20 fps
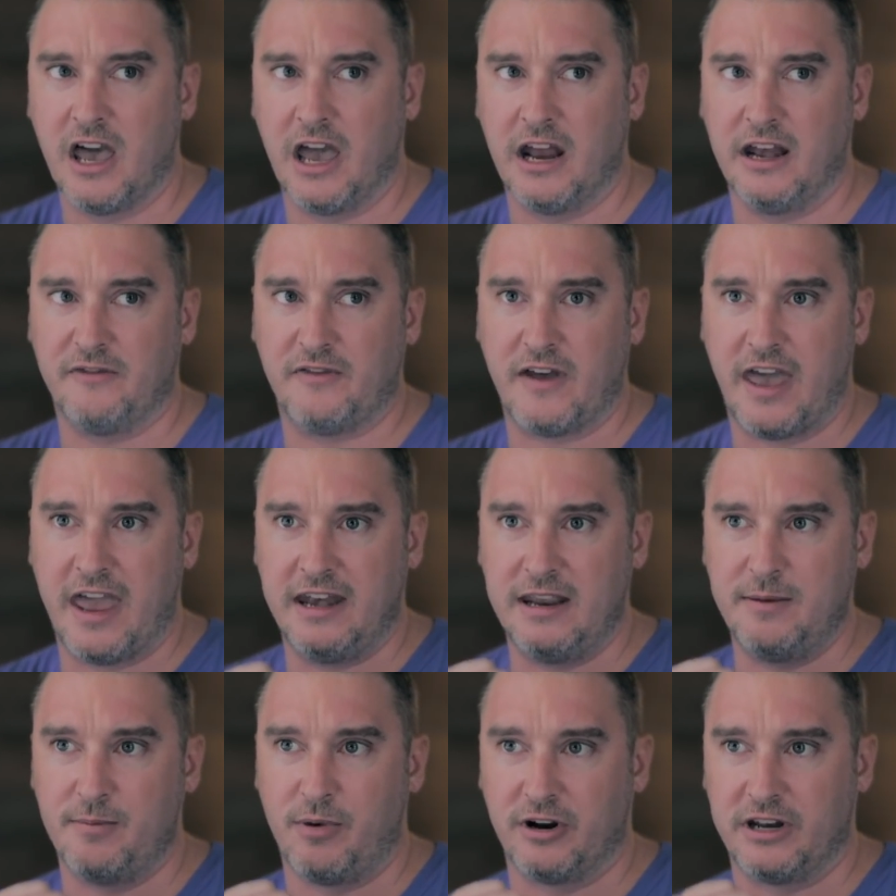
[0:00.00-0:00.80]
And if
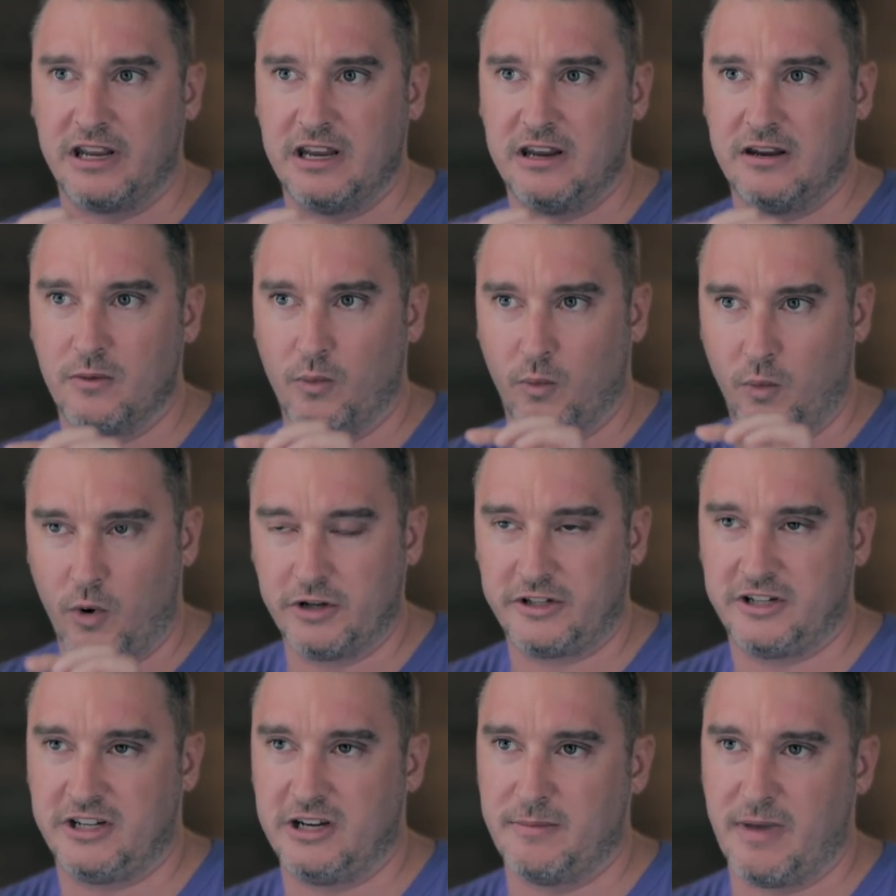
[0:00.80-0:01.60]
anybody
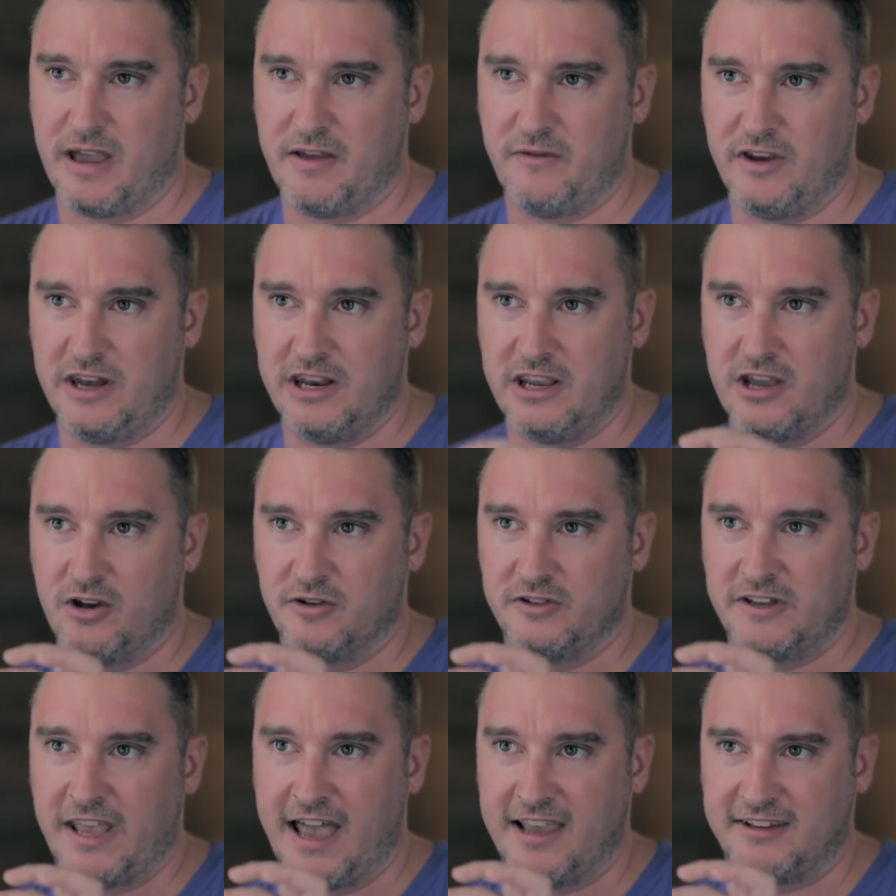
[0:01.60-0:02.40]
watching my
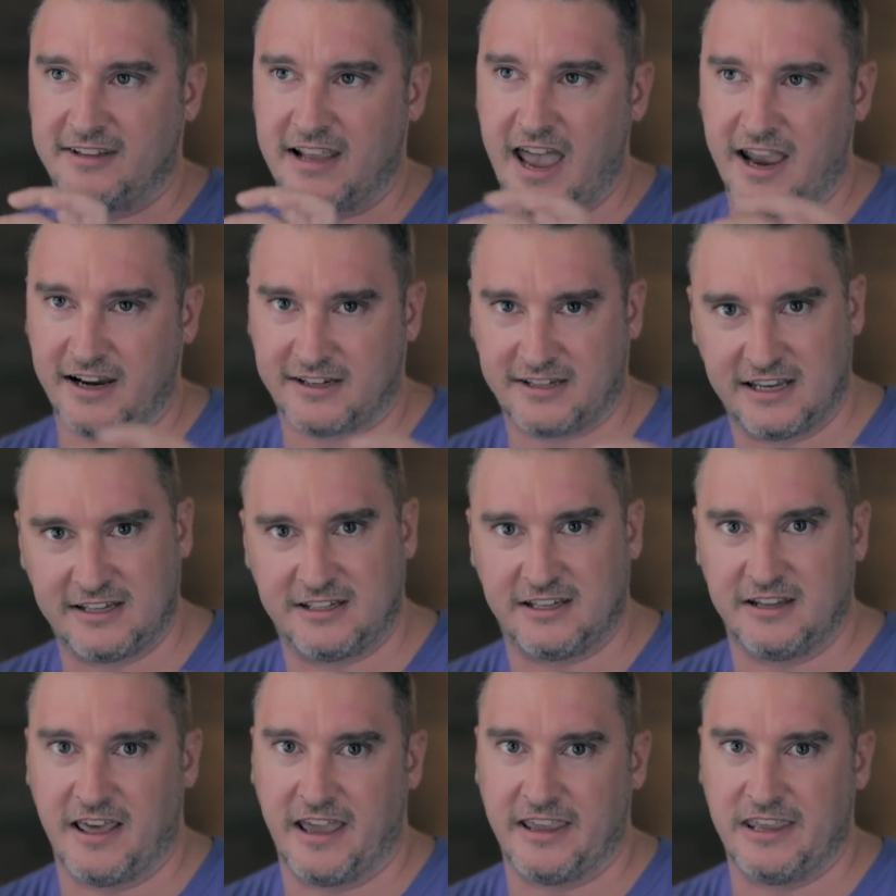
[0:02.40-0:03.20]
videos has
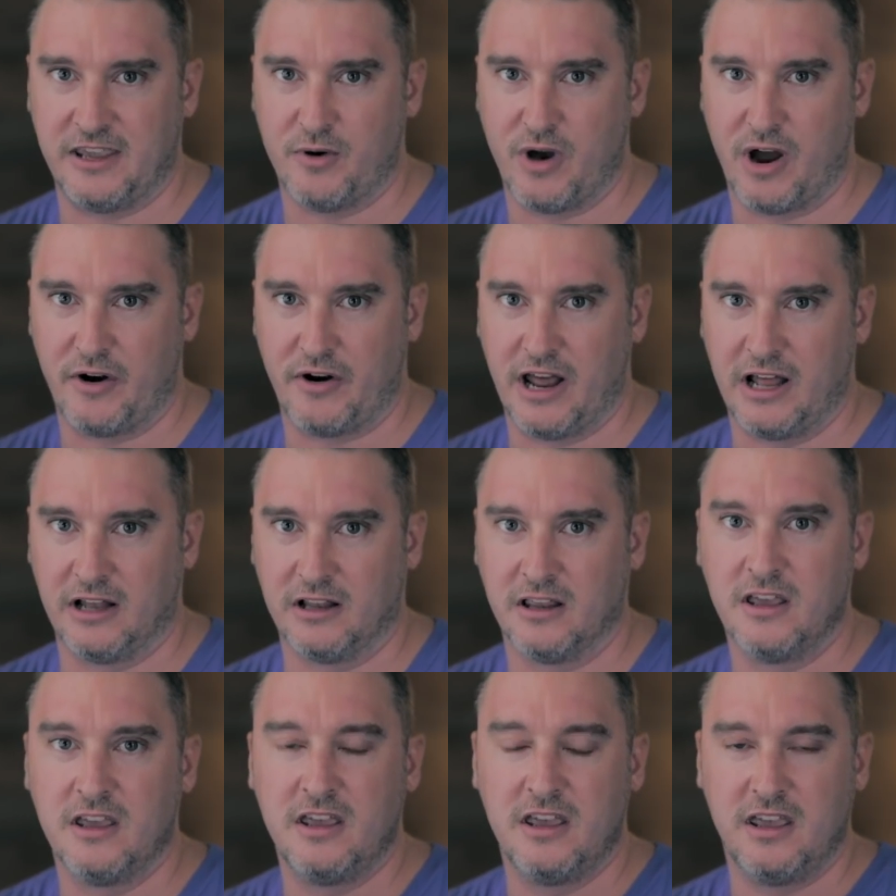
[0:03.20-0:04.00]
access to that
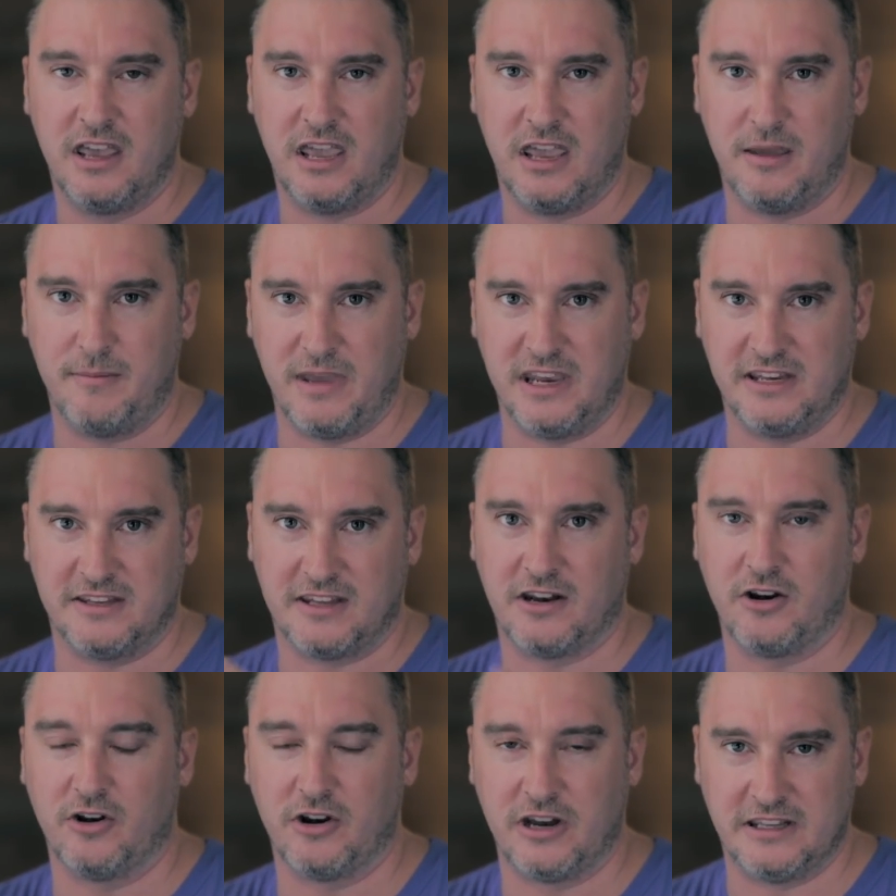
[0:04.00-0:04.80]
URL, it means
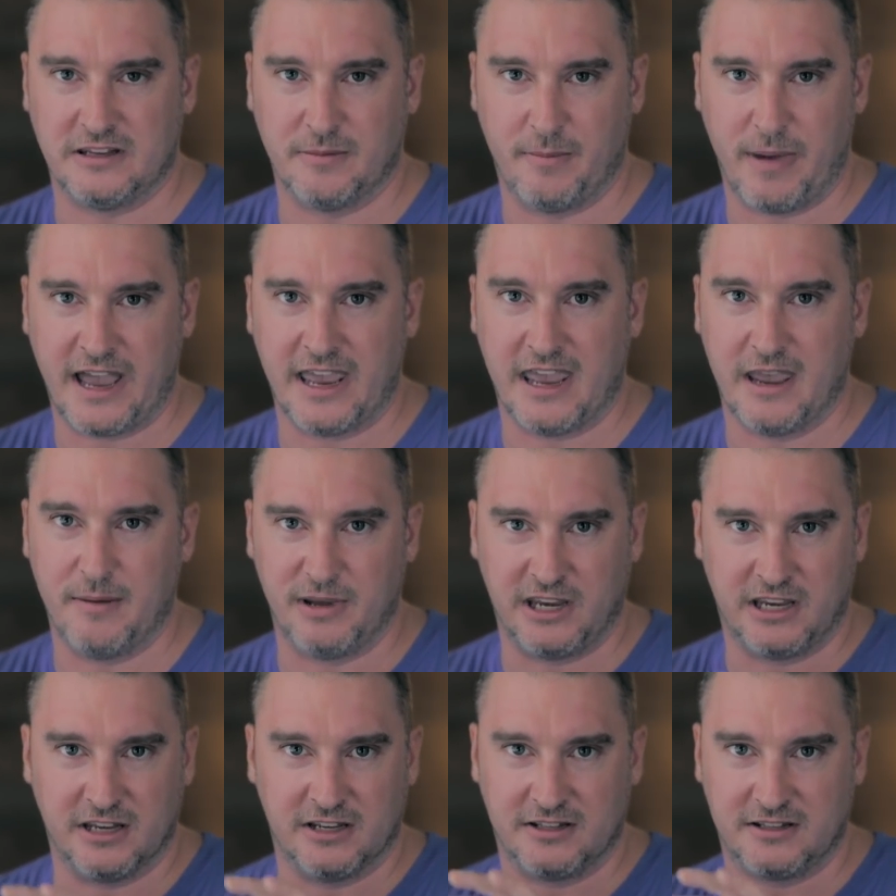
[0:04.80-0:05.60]
they don't need to buy
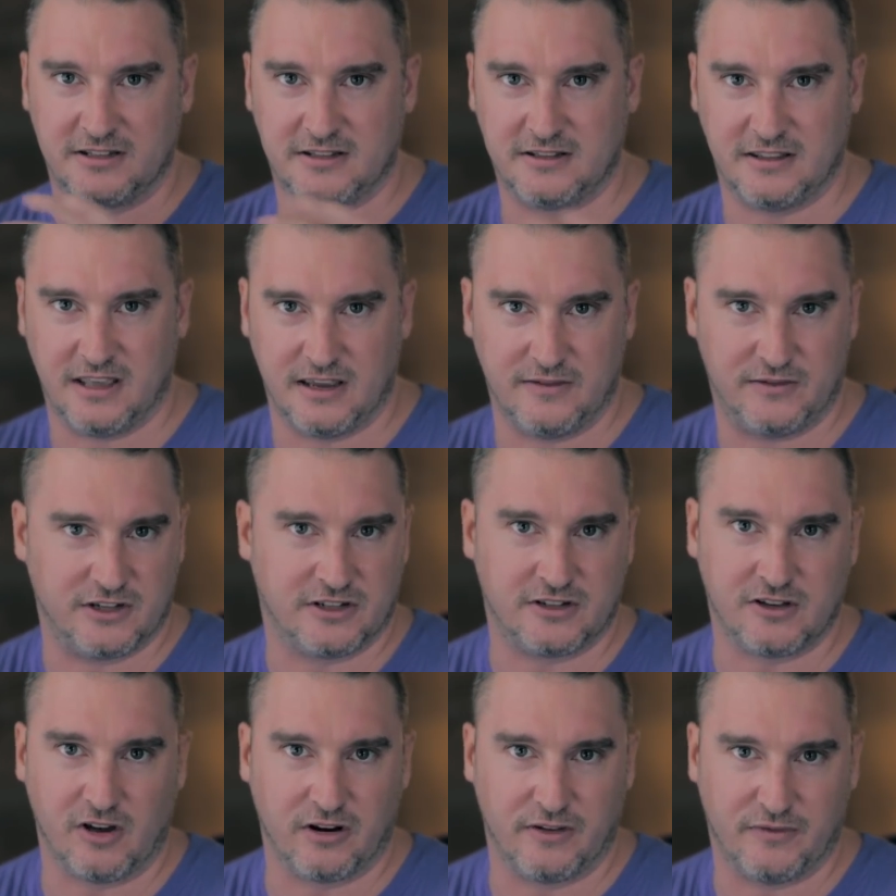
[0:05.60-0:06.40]
it because they've
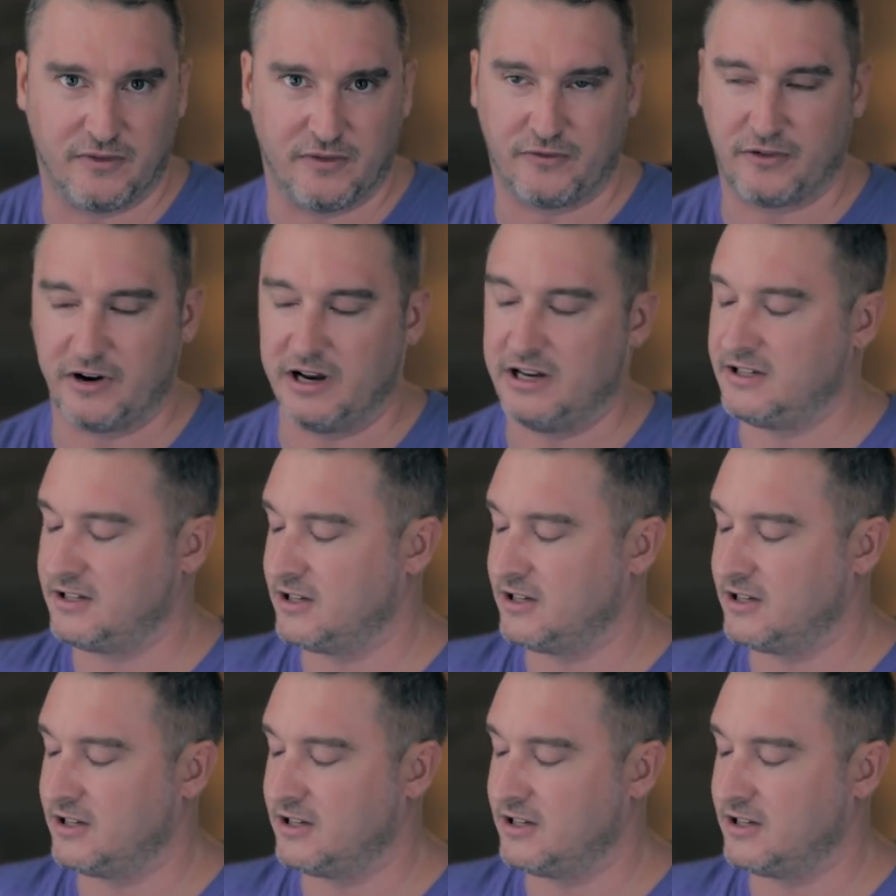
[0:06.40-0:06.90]
just got it for free.